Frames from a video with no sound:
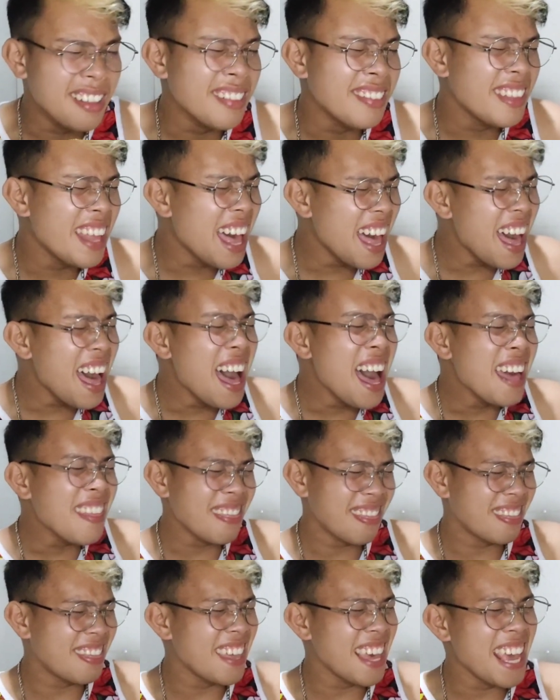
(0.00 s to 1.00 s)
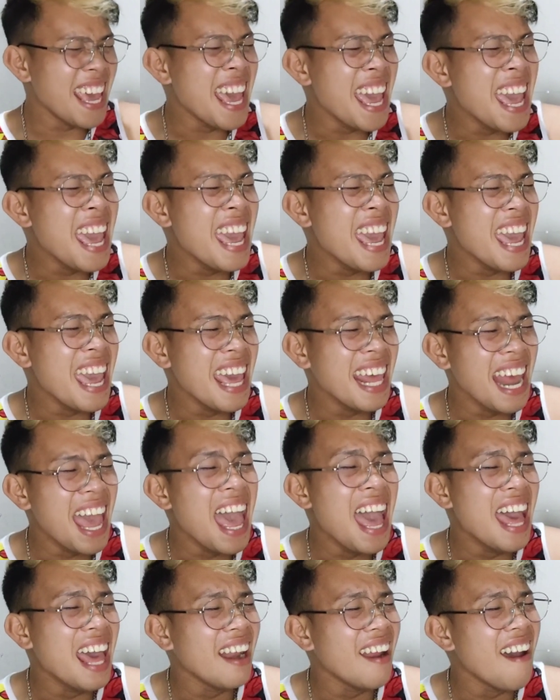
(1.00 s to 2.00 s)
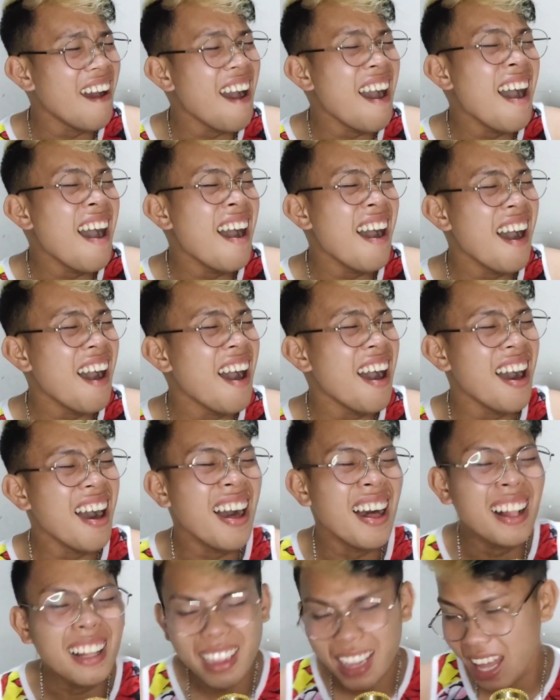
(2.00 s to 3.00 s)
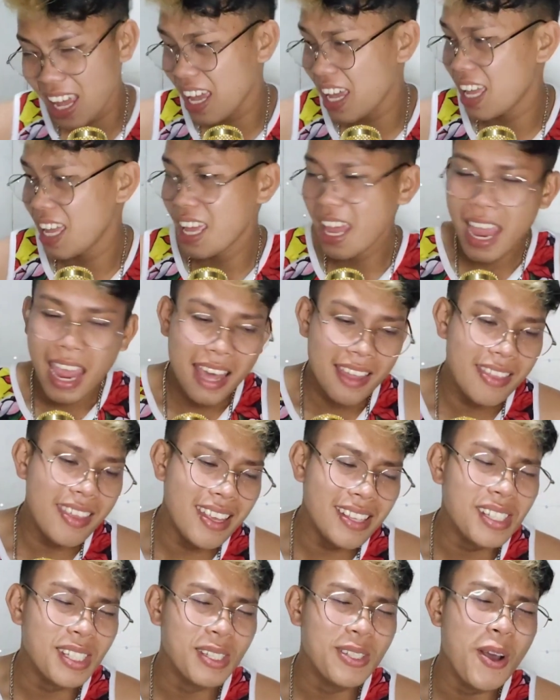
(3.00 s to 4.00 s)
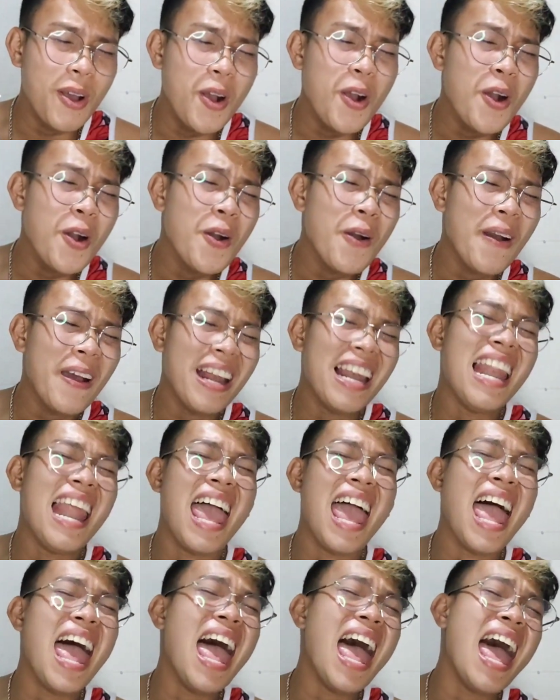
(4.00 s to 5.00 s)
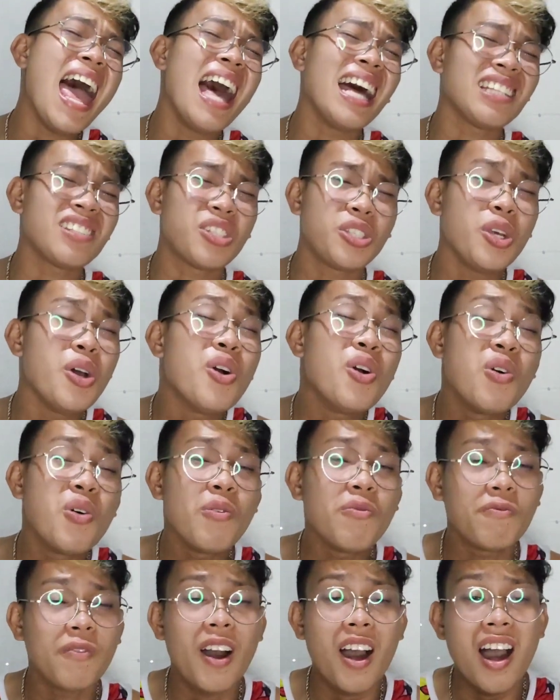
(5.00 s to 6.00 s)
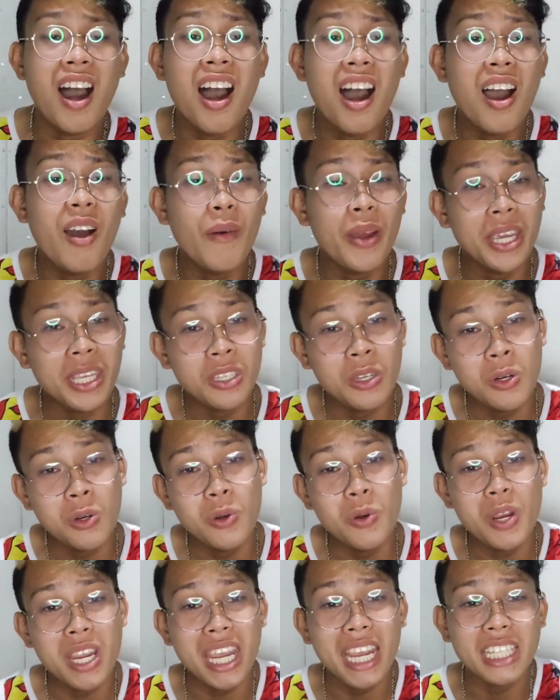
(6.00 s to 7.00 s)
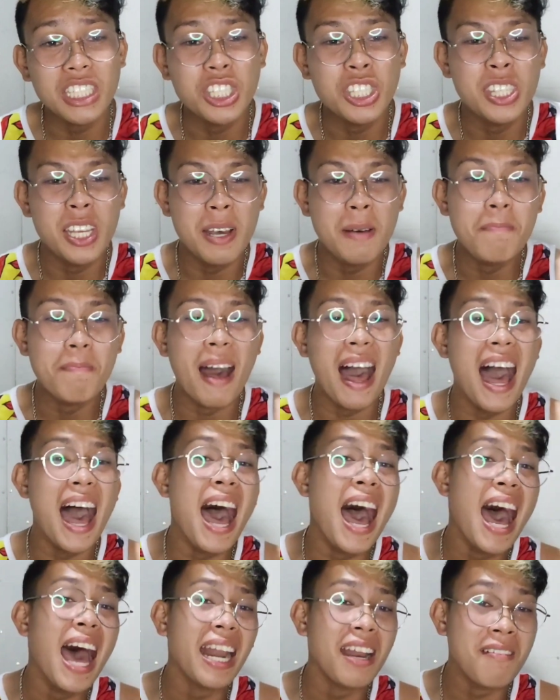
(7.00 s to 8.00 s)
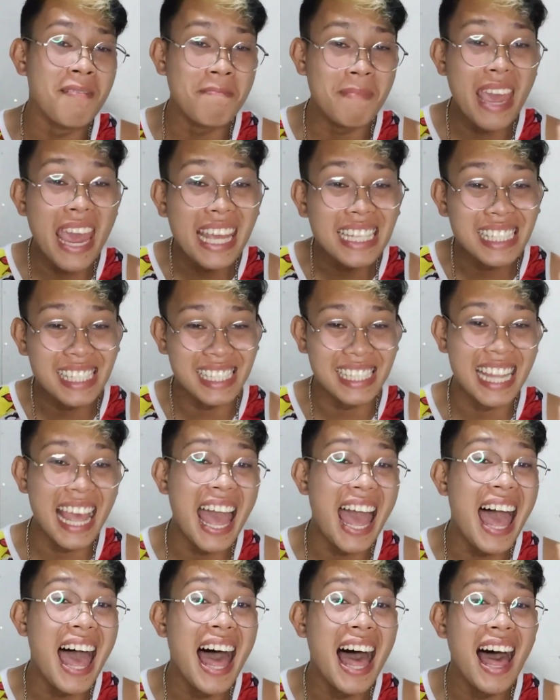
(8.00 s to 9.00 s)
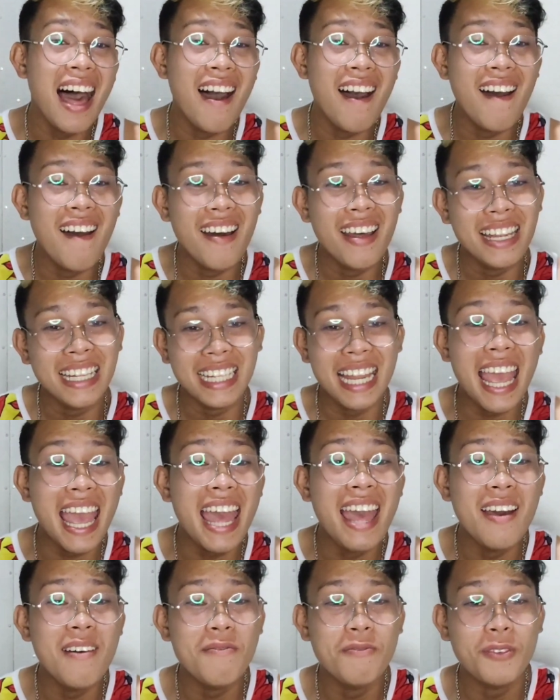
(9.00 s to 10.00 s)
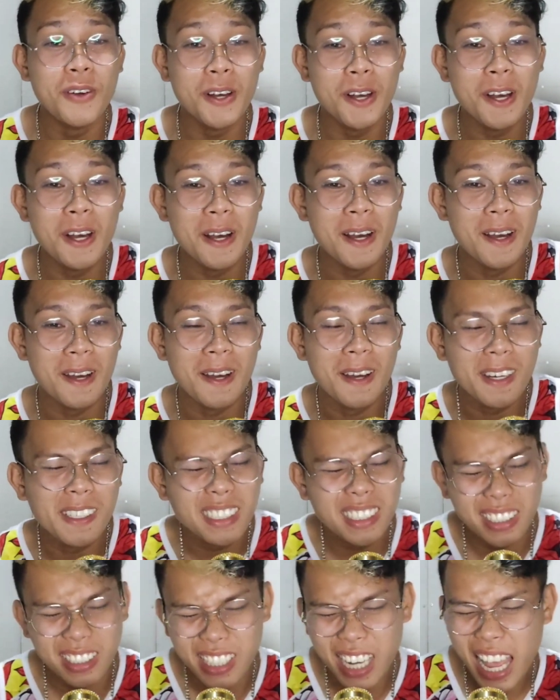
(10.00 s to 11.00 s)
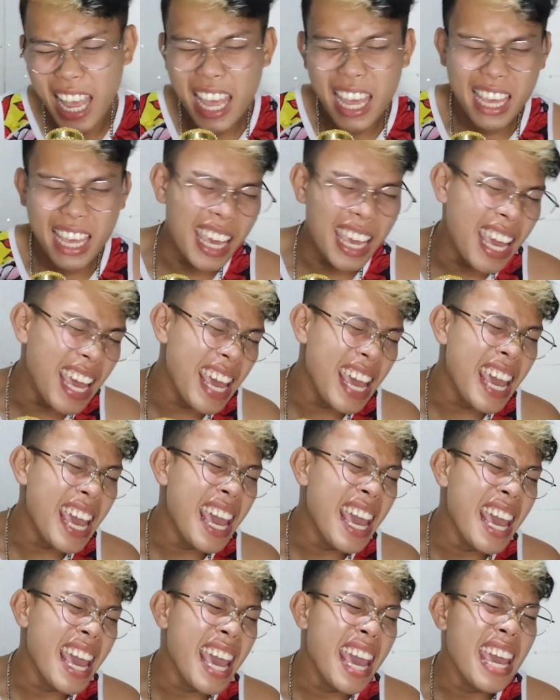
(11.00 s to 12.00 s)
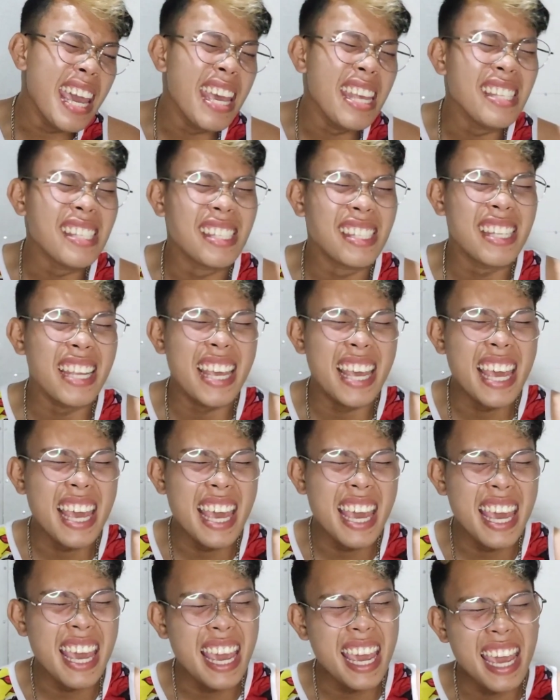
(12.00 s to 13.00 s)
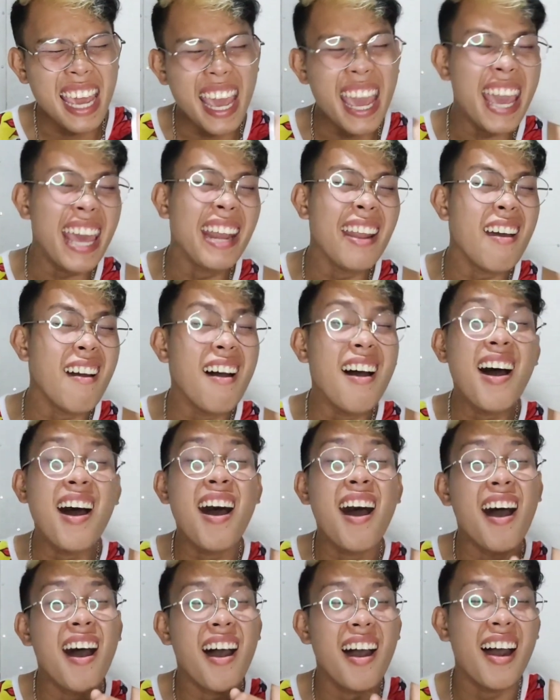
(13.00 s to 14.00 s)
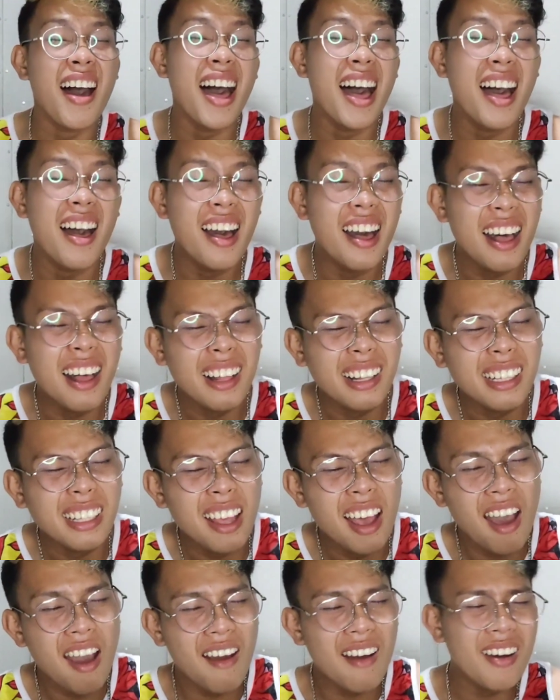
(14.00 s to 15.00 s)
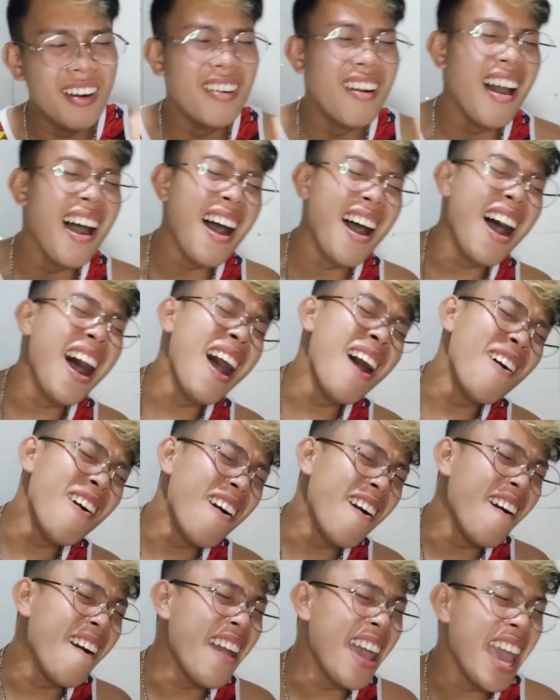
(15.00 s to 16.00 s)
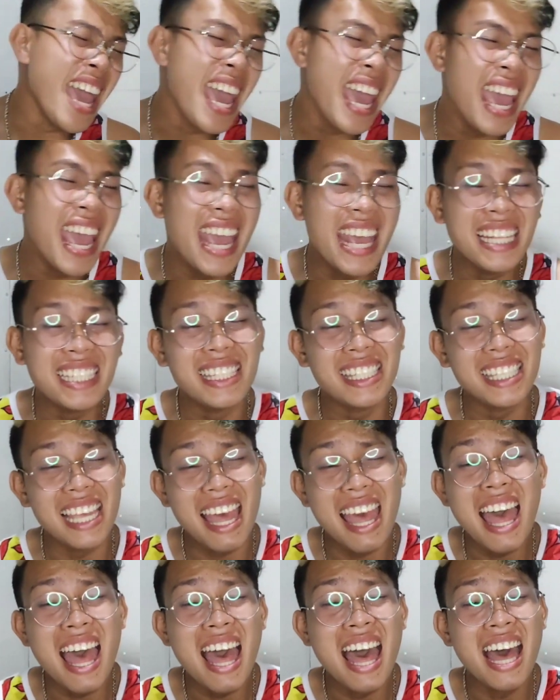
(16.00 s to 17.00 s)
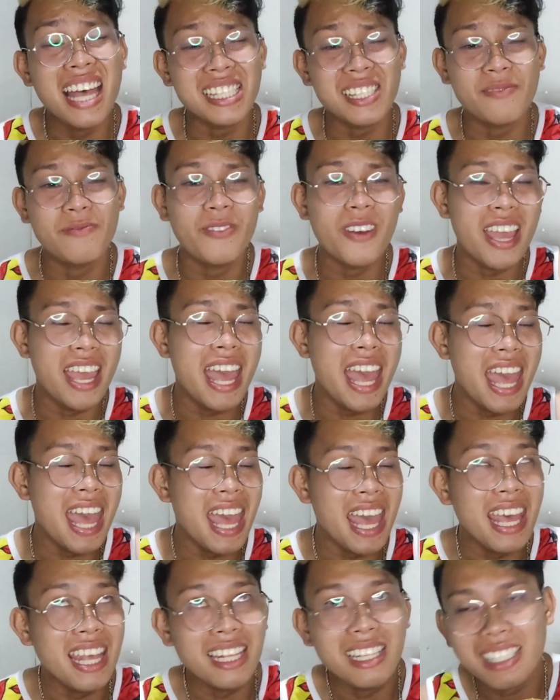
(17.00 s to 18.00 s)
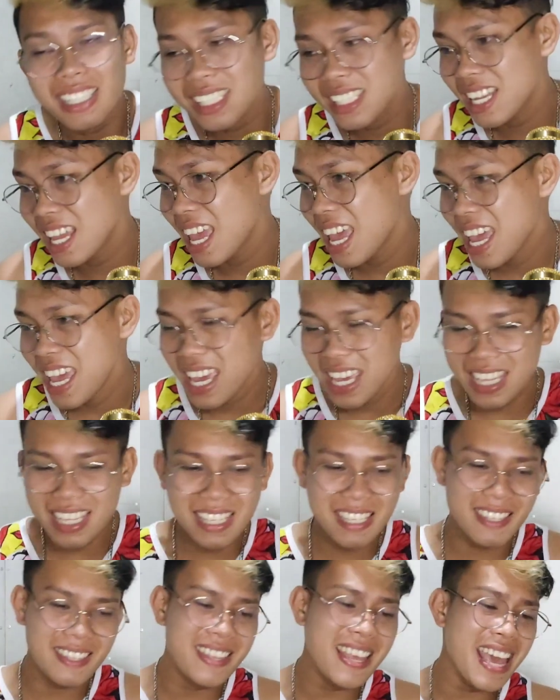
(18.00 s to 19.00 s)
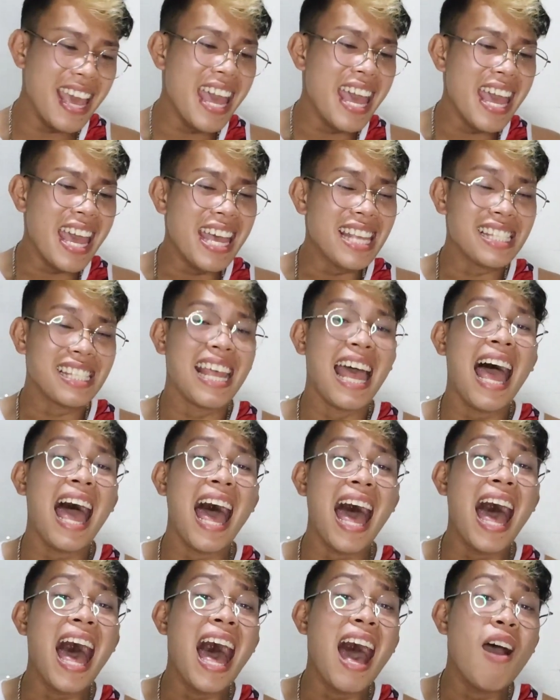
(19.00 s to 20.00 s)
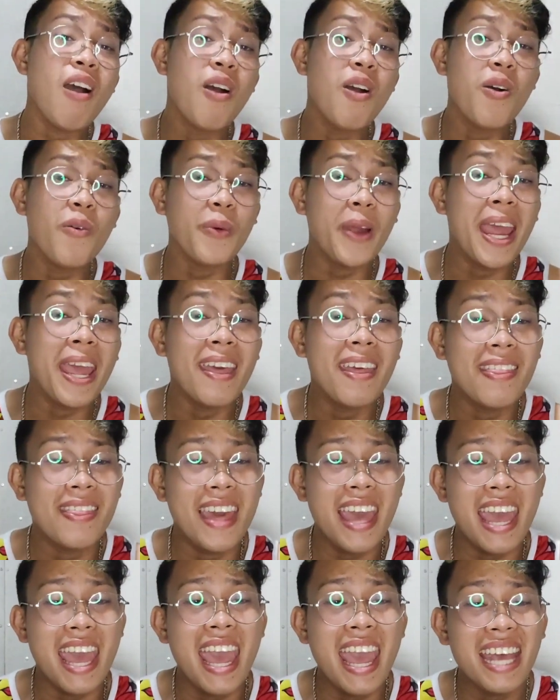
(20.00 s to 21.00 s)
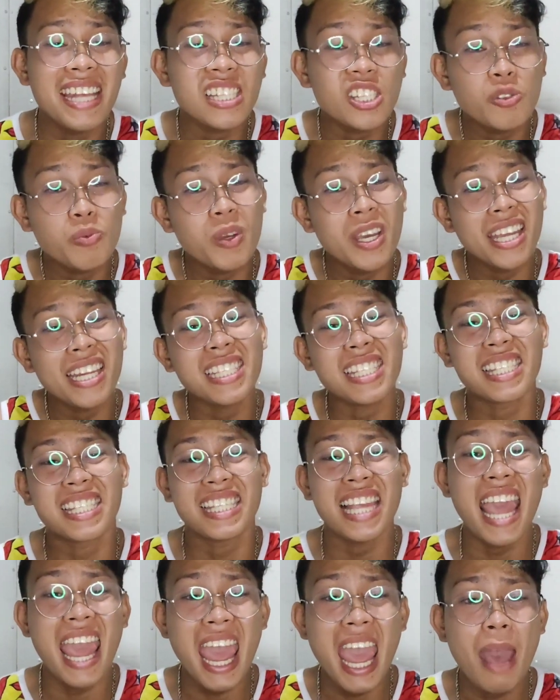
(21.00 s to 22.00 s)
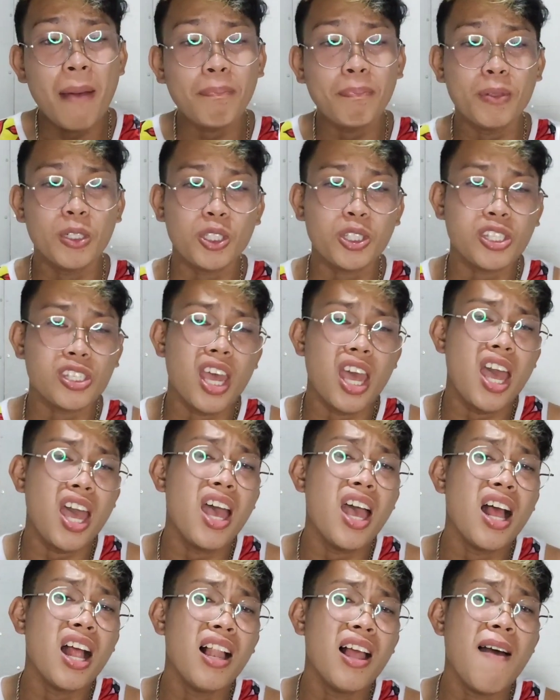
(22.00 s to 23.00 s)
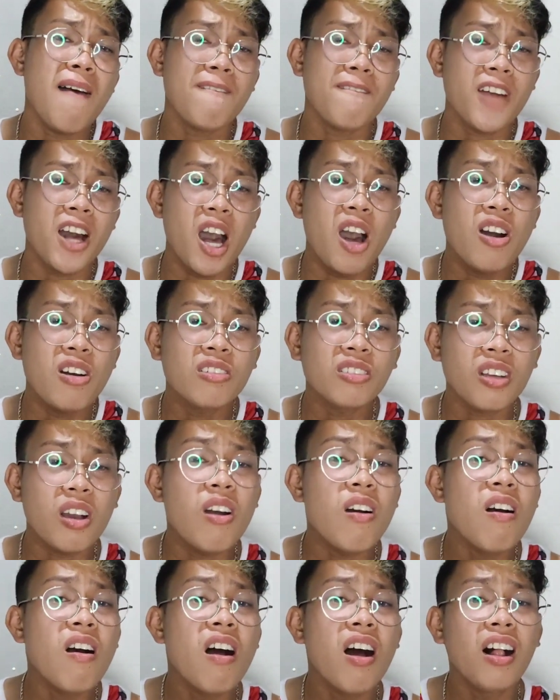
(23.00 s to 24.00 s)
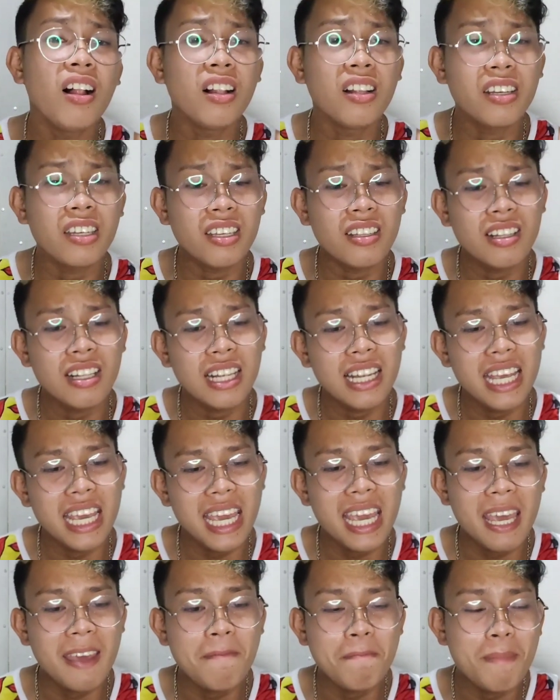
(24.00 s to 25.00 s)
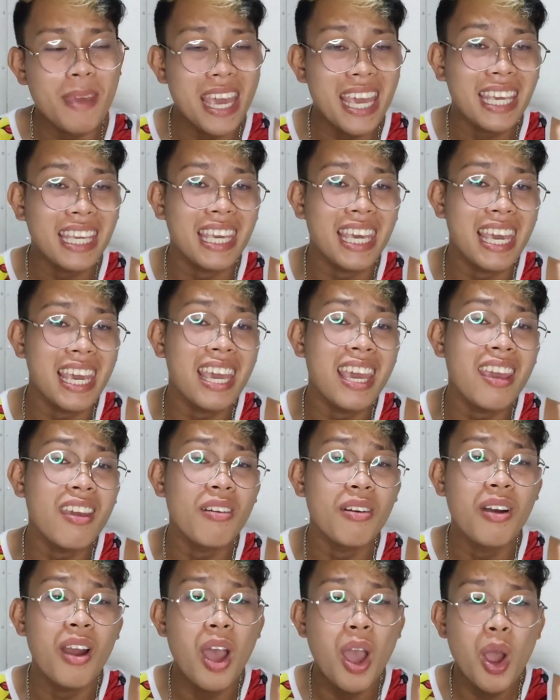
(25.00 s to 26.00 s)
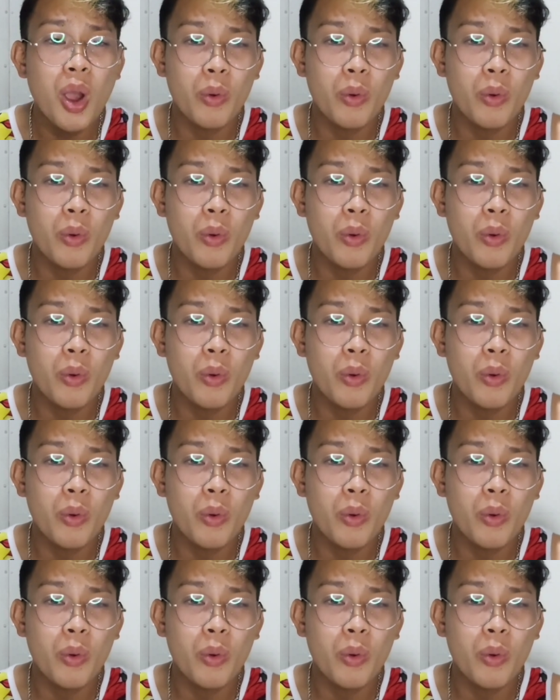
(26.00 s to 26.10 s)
I'm nothing at all. There's no left to fall when you reach the bottom. It's now or never. Is it all, or are we just friends? Is this how we dance with a simple telephone call? You leave me here